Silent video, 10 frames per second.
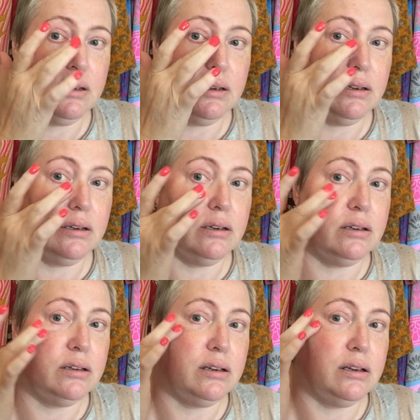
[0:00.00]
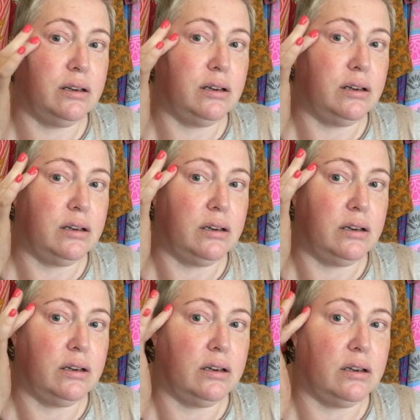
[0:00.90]

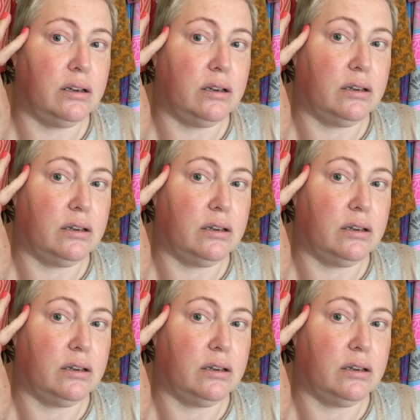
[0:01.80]
(silence)